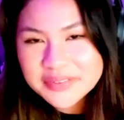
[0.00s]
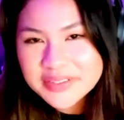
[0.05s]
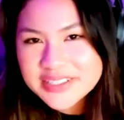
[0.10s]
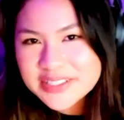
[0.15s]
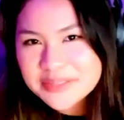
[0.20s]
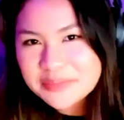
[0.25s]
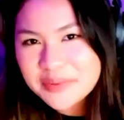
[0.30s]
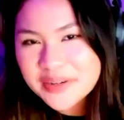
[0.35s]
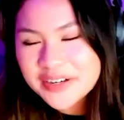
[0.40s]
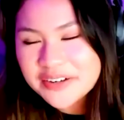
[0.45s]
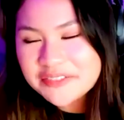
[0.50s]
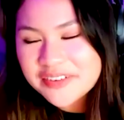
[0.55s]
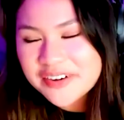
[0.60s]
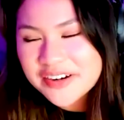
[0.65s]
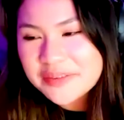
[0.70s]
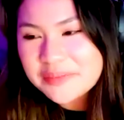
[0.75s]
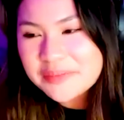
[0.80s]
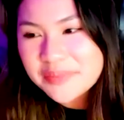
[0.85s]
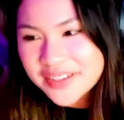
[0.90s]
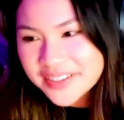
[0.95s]
to put it
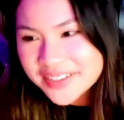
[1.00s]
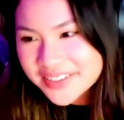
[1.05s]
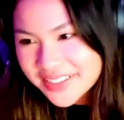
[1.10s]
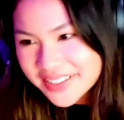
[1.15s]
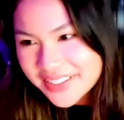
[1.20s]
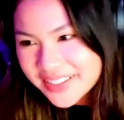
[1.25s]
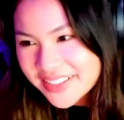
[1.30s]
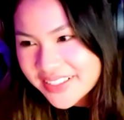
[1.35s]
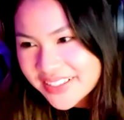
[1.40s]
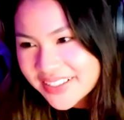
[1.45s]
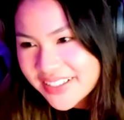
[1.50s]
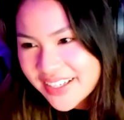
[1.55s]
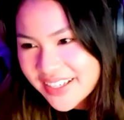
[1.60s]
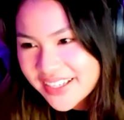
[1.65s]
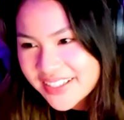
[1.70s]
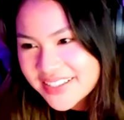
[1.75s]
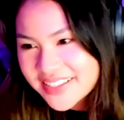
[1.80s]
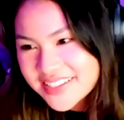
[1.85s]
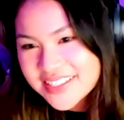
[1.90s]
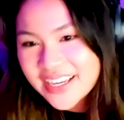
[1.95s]
very bluntly
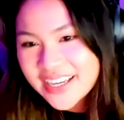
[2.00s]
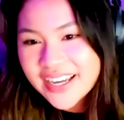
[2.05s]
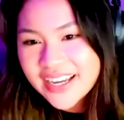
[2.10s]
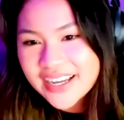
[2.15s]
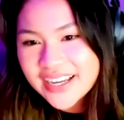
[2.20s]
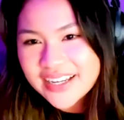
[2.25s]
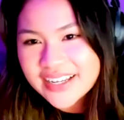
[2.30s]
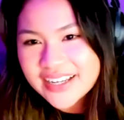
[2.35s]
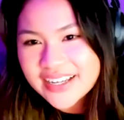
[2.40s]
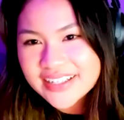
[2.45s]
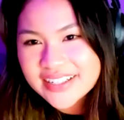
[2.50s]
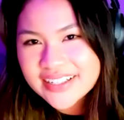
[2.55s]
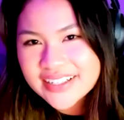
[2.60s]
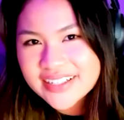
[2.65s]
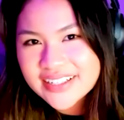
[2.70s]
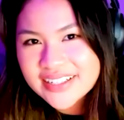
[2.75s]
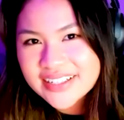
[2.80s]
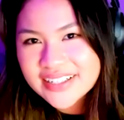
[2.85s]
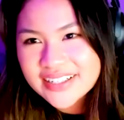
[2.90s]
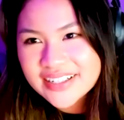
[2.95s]
and say
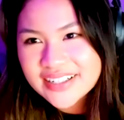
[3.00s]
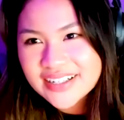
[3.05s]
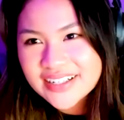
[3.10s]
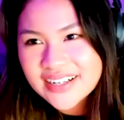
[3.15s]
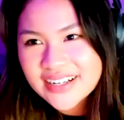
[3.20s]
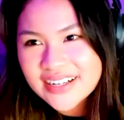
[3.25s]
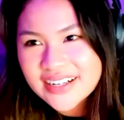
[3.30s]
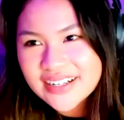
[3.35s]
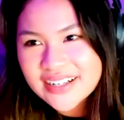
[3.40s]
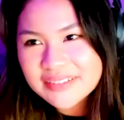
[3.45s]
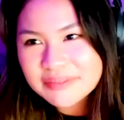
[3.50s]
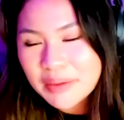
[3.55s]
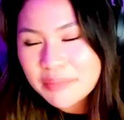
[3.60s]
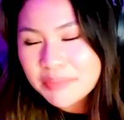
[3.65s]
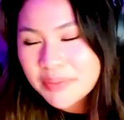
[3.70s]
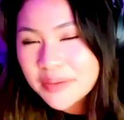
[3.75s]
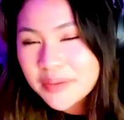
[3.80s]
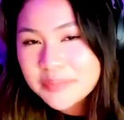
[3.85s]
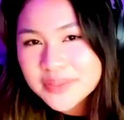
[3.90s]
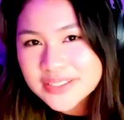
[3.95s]
my
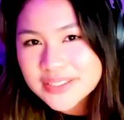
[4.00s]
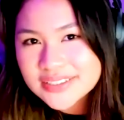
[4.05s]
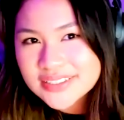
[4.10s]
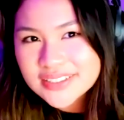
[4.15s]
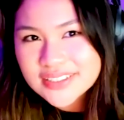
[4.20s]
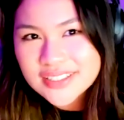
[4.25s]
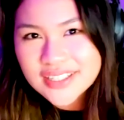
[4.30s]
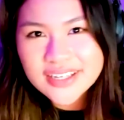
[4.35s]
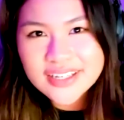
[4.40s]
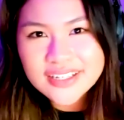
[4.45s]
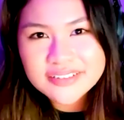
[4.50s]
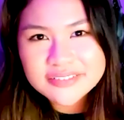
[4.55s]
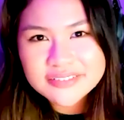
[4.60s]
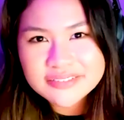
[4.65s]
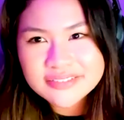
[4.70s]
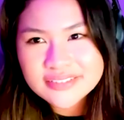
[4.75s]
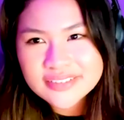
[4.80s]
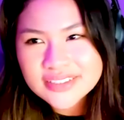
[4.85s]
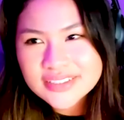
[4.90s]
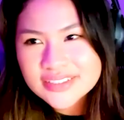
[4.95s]
purpose in
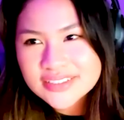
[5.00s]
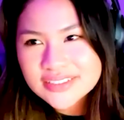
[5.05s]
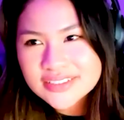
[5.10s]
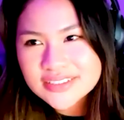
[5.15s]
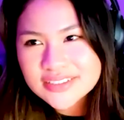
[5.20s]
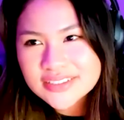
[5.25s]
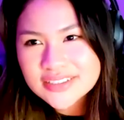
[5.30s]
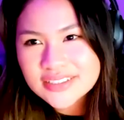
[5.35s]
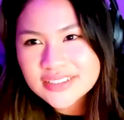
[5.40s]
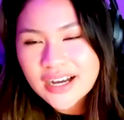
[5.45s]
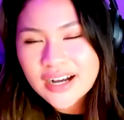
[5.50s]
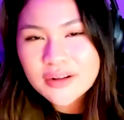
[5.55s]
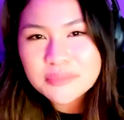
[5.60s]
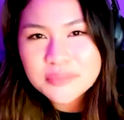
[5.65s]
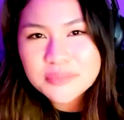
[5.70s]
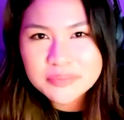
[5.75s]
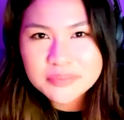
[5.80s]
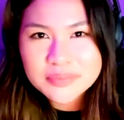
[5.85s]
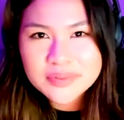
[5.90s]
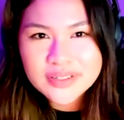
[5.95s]
life is to help
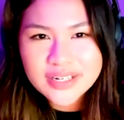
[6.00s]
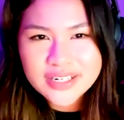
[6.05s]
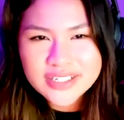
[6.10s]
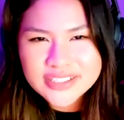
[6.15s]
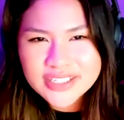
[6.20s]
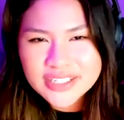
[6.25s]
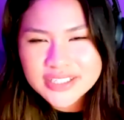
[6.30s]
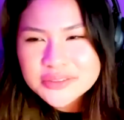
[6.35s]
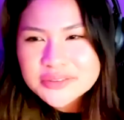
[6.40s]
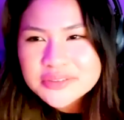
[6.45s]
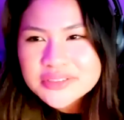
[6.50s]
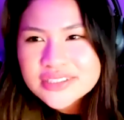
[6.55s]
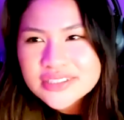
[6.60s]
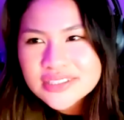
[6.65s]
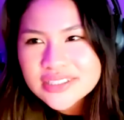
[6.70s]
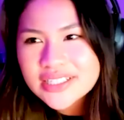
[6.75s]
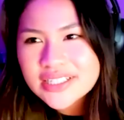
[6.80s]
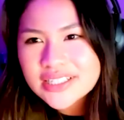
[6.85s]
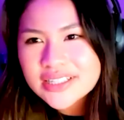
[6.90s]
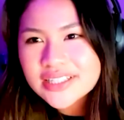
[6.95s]
people. And I
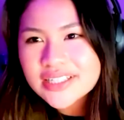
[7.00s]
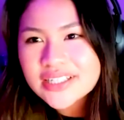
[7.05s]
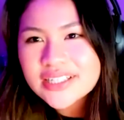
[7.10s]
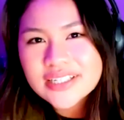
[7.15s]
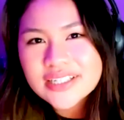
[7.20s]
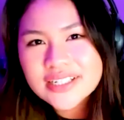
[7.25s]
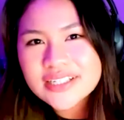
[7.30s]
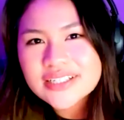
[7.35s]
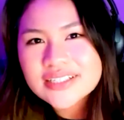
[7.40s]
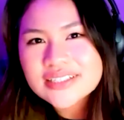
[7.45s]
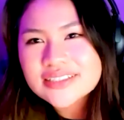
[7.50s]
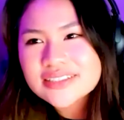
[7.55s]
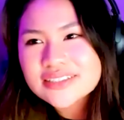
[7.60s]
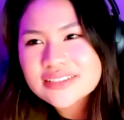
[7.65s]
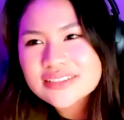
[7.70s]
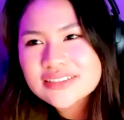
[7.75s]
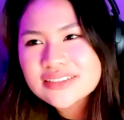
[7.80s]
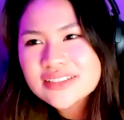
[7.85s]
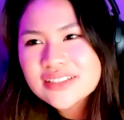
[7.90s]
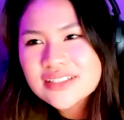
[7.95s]
genuinely think it is,
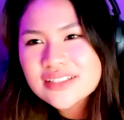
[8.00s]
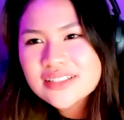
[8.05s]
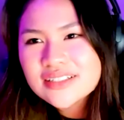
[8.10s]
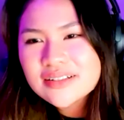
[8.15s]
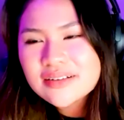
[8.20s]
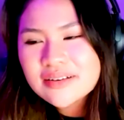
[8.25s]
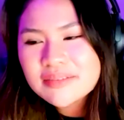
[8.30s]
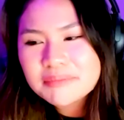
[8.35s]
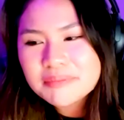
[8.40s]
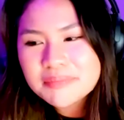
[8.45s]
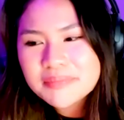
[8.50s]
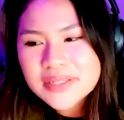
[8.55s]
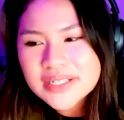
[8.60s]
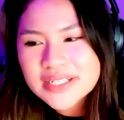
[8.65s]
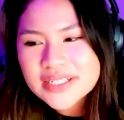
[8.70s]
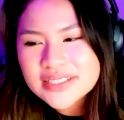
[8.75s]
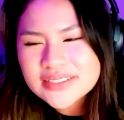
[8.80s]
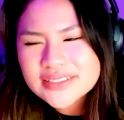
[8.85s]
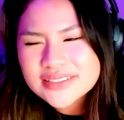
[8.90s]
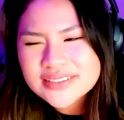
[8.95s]

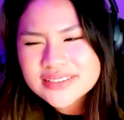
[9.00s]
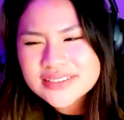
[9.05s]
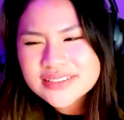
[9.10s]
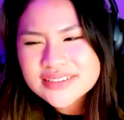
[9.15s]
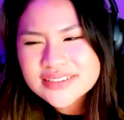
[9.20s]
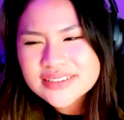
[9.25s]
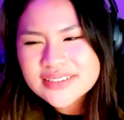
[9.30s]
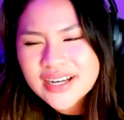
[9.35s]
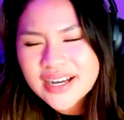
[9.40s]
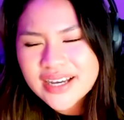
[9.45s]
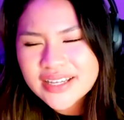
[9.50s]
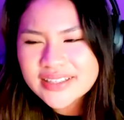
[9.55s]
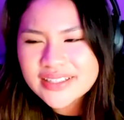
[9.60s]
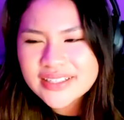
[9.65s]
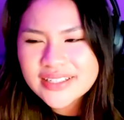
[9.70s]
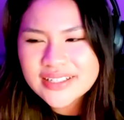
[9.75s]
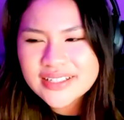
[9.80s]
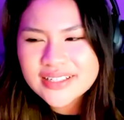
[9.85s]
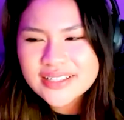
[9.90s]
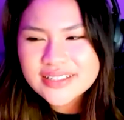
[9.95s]
because I
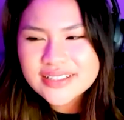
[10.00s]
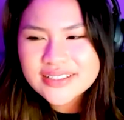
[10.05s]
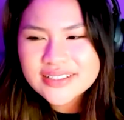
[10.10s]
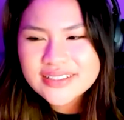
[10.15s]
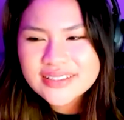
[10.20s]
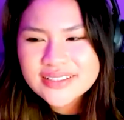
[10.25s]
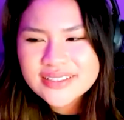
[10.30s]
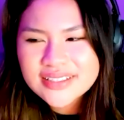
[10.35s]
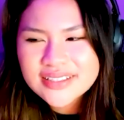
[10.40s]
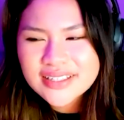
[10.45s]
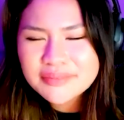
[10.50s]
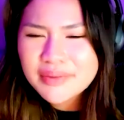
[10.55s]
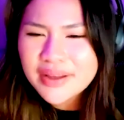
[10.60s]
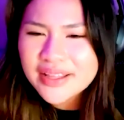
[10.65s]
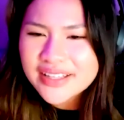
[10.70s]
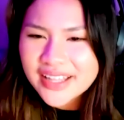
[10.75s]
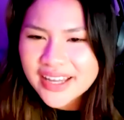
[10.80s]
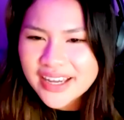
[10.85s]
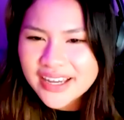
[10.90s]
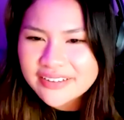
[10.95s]
think in my
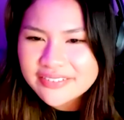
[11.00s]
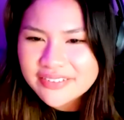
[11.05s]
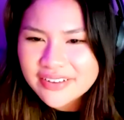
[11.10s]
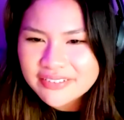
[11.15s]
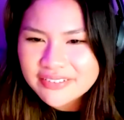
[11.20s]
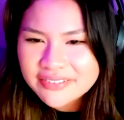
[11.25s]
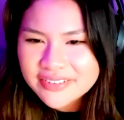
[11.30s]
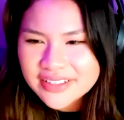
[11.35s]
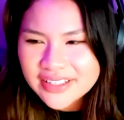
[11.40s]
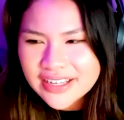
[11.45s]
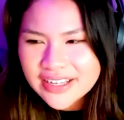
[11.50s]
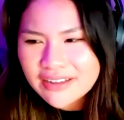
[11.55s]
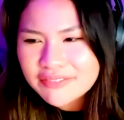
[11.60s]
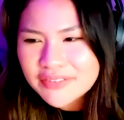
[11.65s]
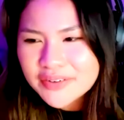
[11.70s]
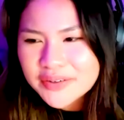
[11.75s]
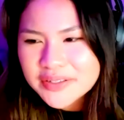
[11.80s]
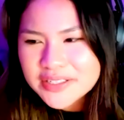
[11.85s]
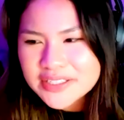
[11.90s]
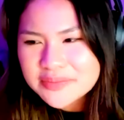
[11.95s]
life, I feel like I've
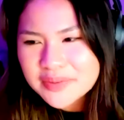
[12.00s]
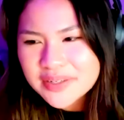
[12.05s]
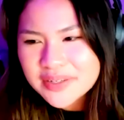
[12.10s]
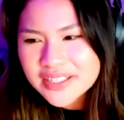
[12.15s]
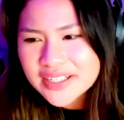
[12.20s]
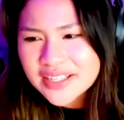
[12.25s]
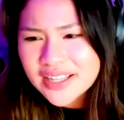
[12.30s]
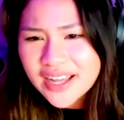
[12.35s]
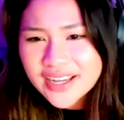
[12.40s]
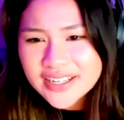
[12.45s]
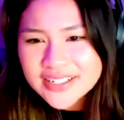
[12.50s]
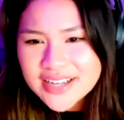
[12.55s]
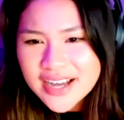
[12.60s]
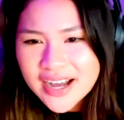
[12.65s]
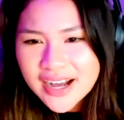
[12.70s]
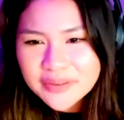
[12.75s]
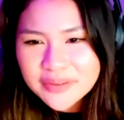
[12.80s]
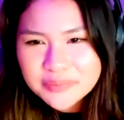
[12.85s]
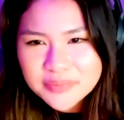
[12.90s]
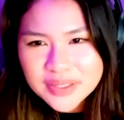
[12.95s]
always been inclined to
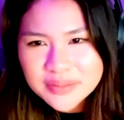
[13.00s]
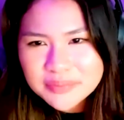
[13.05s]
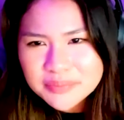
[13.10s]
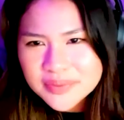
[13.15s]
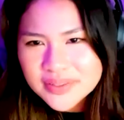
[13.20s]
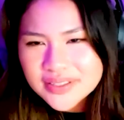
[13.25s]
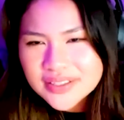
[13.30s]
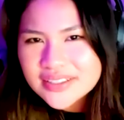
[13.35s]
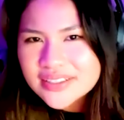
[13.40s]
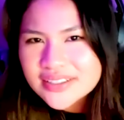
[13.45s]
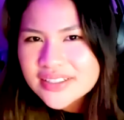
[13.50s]
help people.